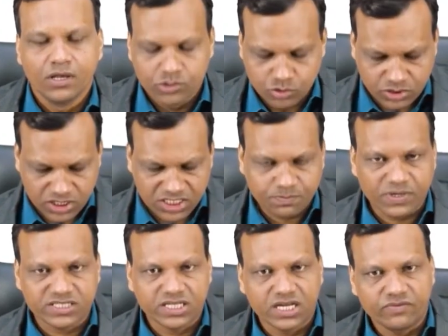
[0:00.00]
So this
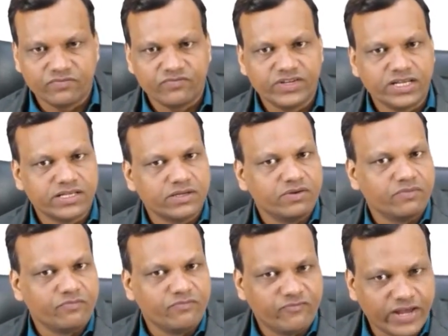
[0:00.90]
person will
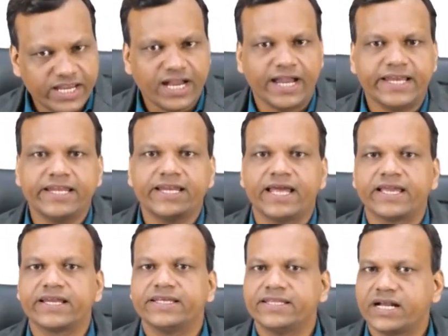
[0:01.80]
very highly
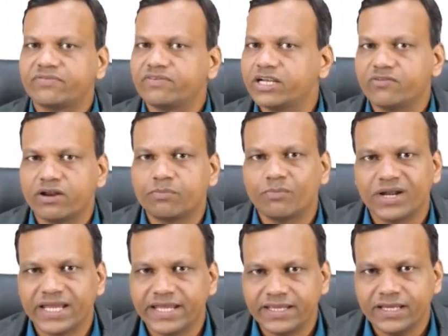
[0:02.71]
likely that will develop
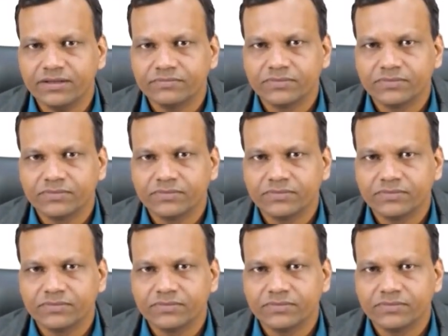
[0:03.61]
malaria.